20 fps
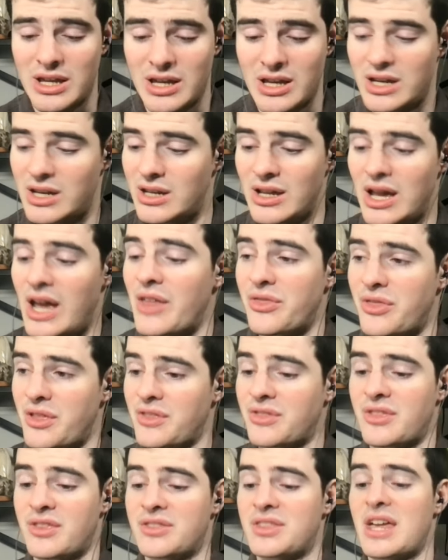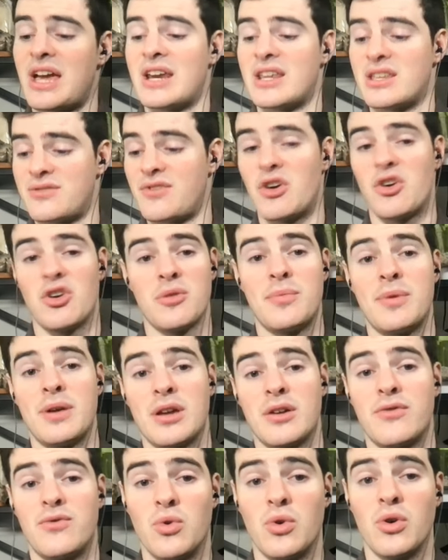And I think that that is very big
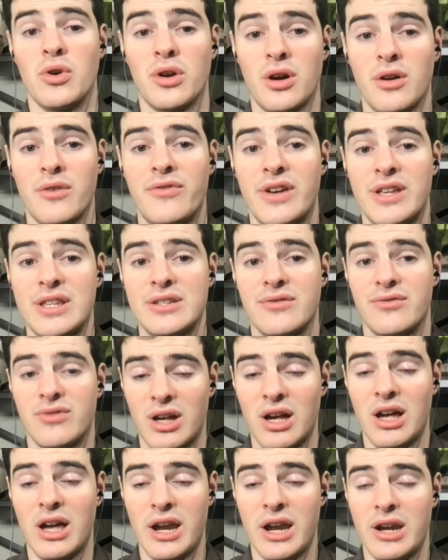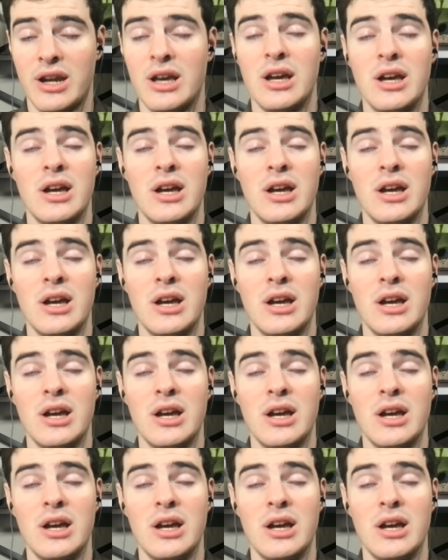for an offensive line